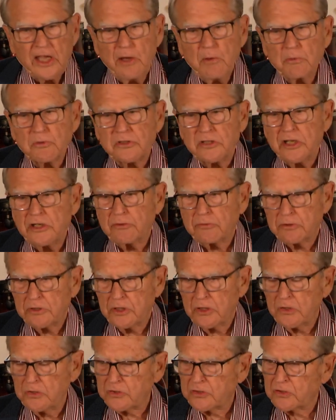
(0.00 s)
He was
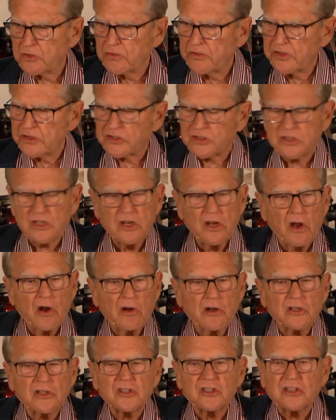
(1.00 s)
introduced to this
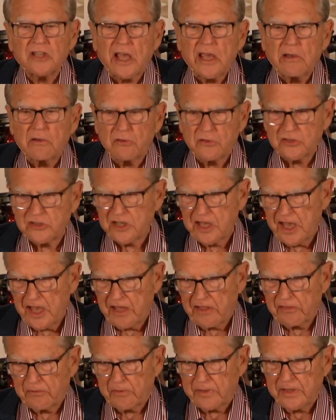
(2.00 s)
large sales
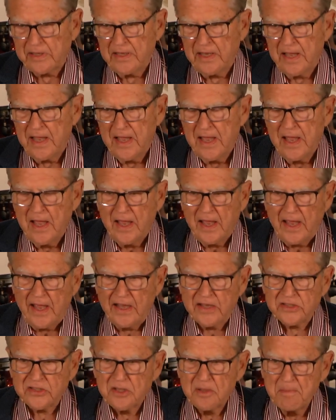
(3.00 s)
gathering
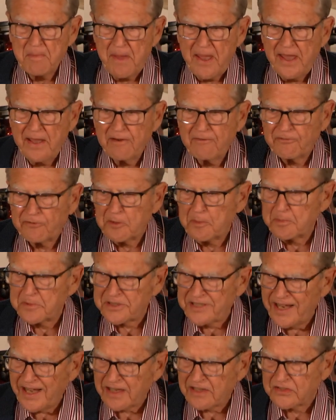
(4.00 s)
as the man from
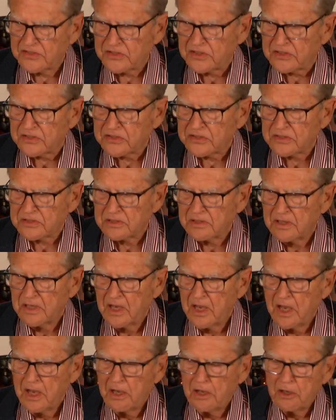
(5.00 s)

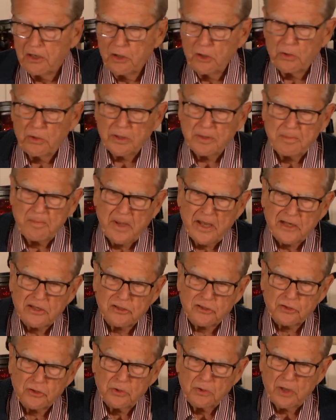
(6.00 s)
Texas who had made
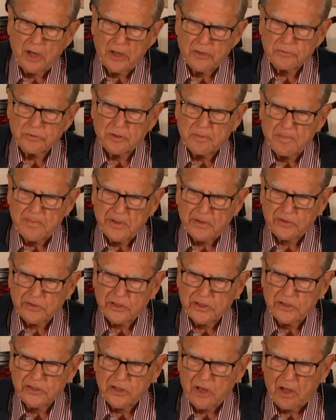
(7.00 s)
$200
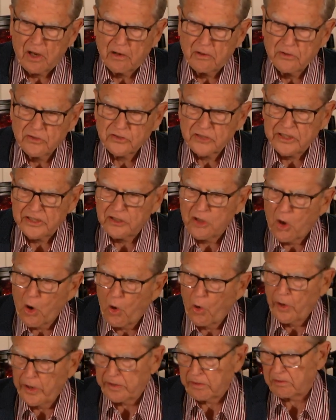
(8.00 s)
million in
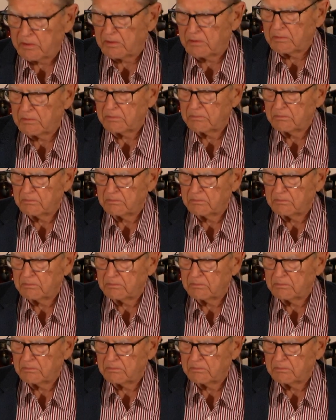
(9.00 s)
oil.